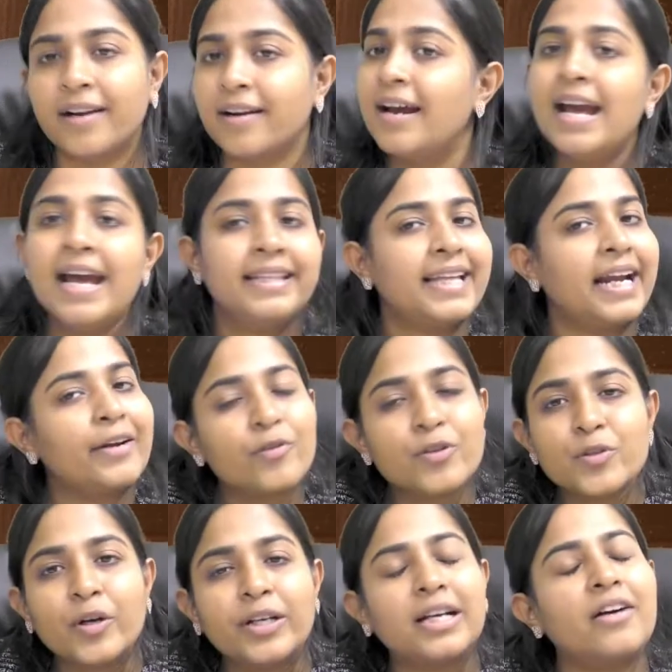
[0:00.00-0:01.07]
that was not
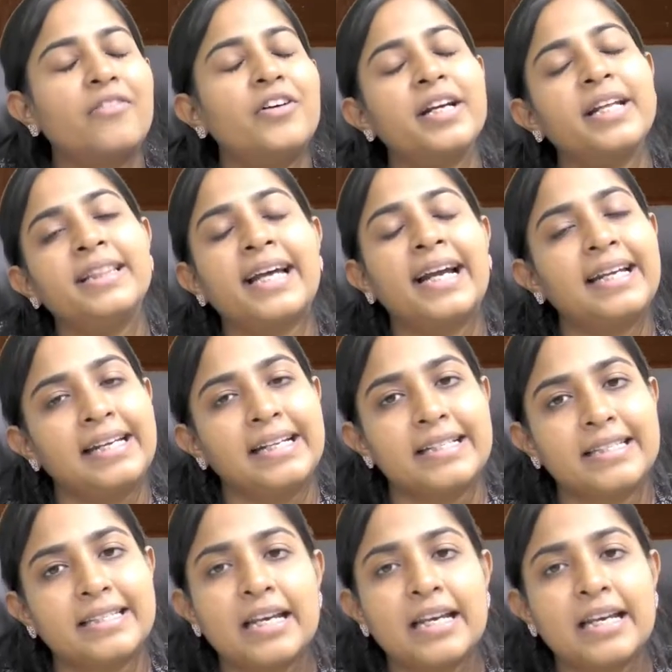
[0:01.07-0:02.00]
covered in that list.